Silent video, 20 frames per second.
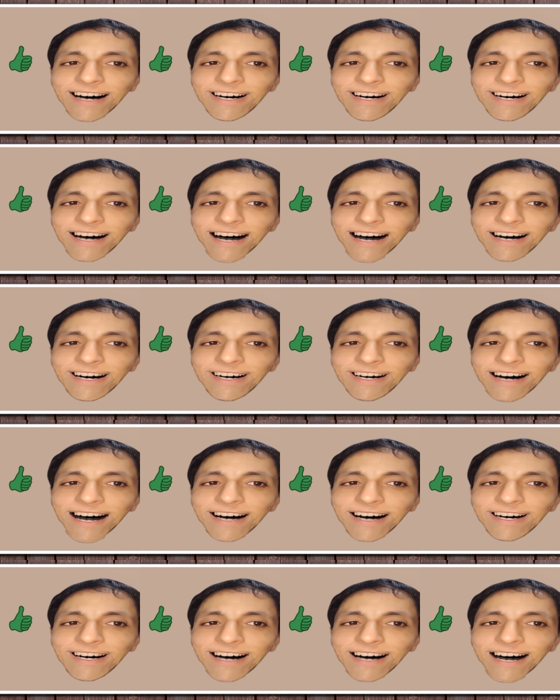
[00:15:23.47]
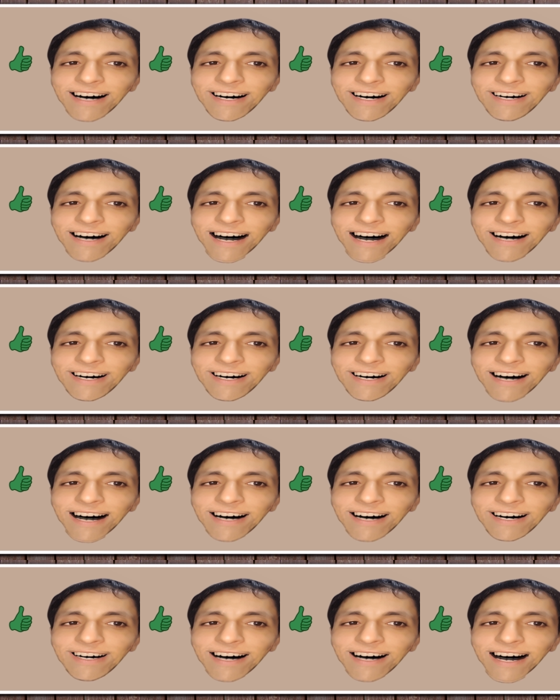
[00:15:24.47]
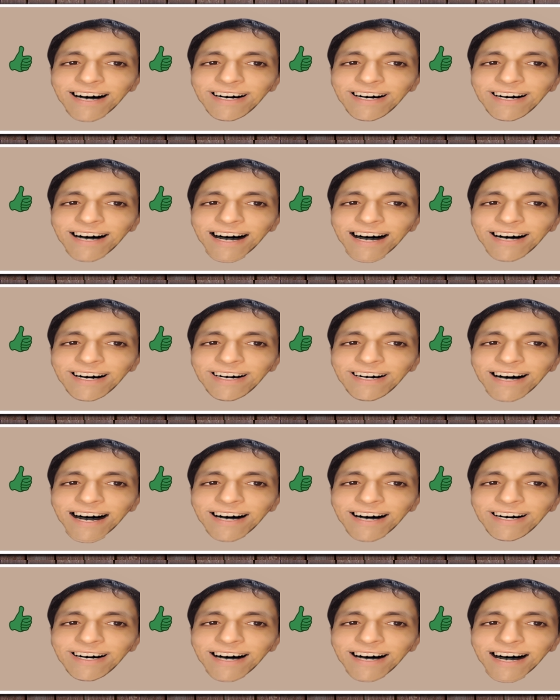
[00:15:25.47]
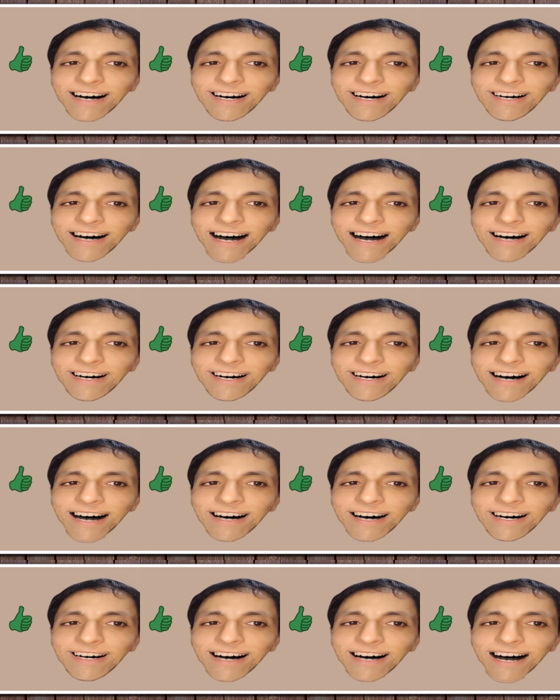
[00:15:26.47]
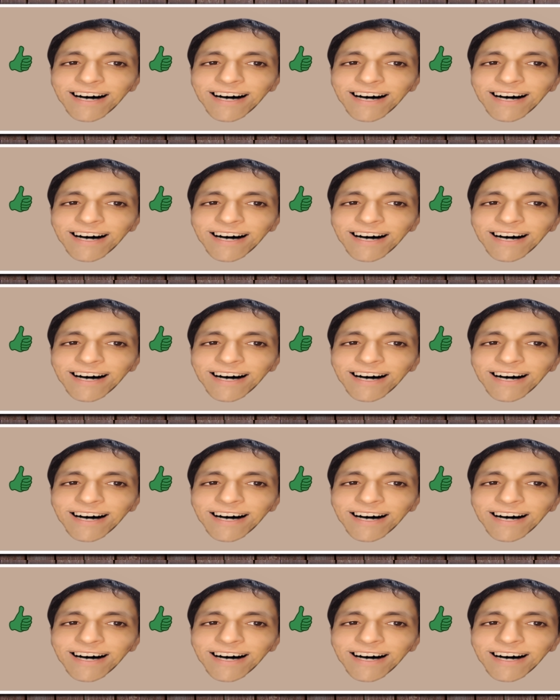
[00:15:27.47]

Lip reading: Because it's just an outline this time, it should be a piece of cake for you.